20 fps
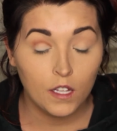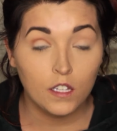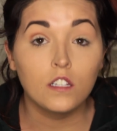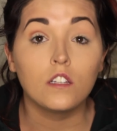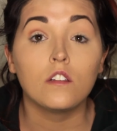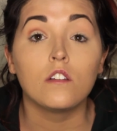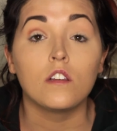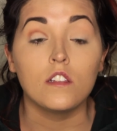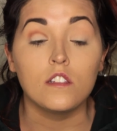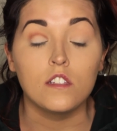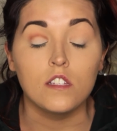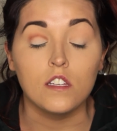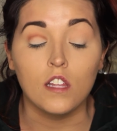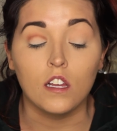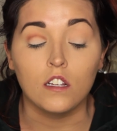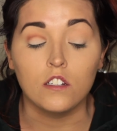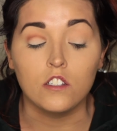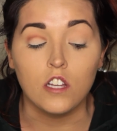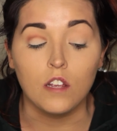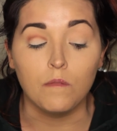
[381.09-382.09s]
You can see
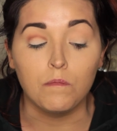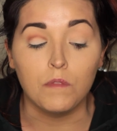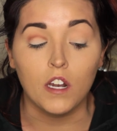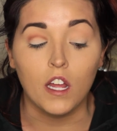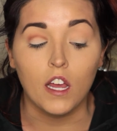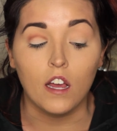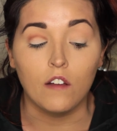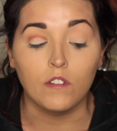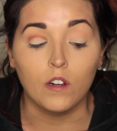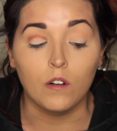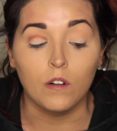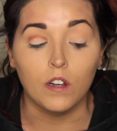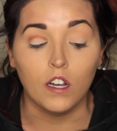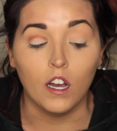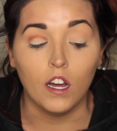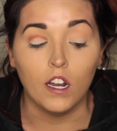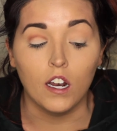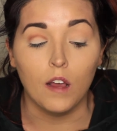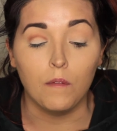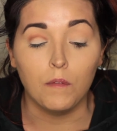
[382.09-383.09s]
that shape that I have going
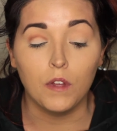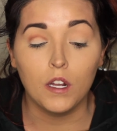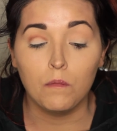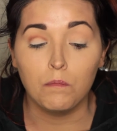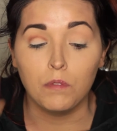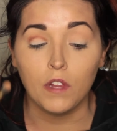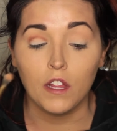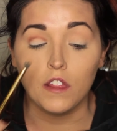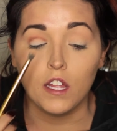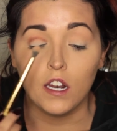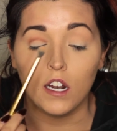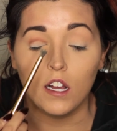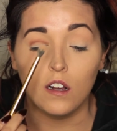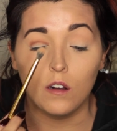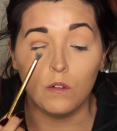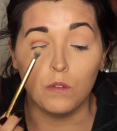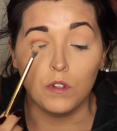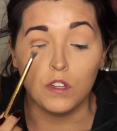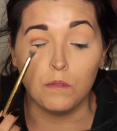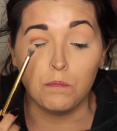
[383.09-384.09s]
on. I'm going to blend that
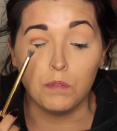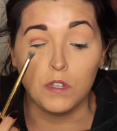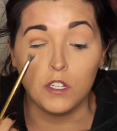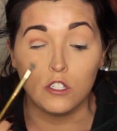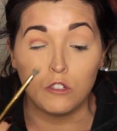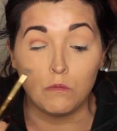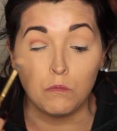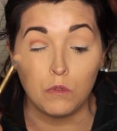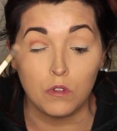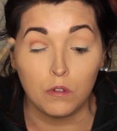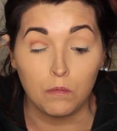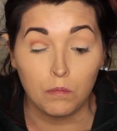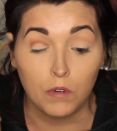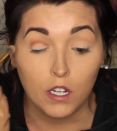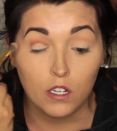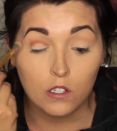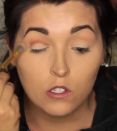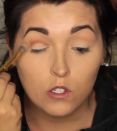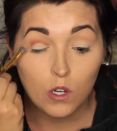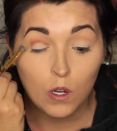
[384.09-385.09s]
out with a peach smoothie
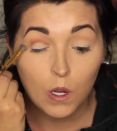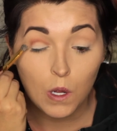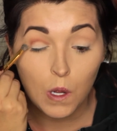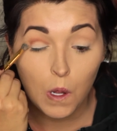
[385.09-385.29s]
brush.